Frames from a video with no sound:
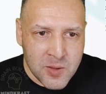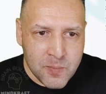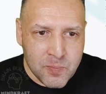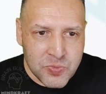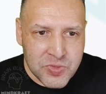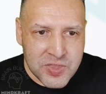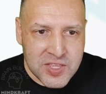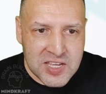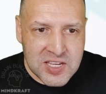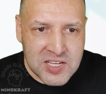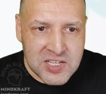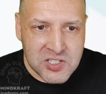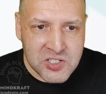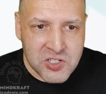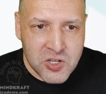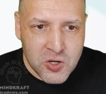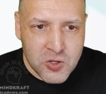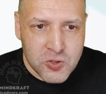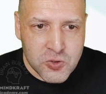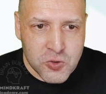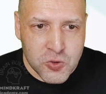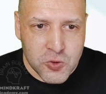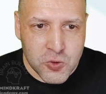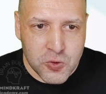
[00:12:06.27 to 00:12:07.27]
these
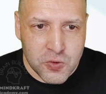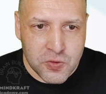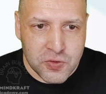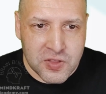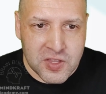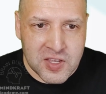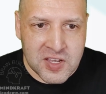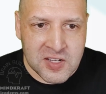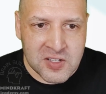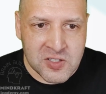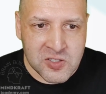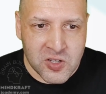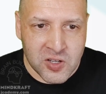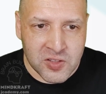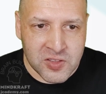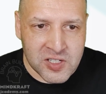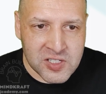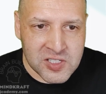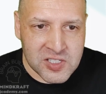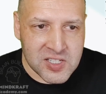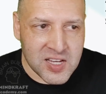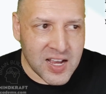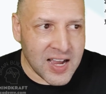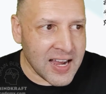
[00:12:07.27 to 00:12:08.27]
two things on the
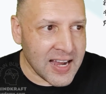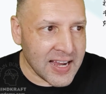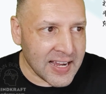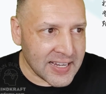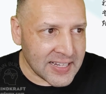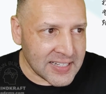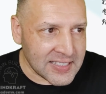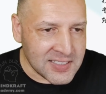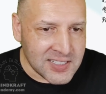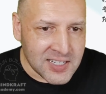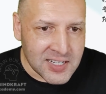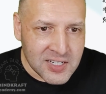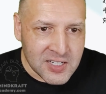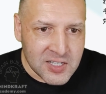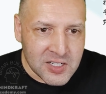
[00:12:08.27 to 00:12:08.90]
side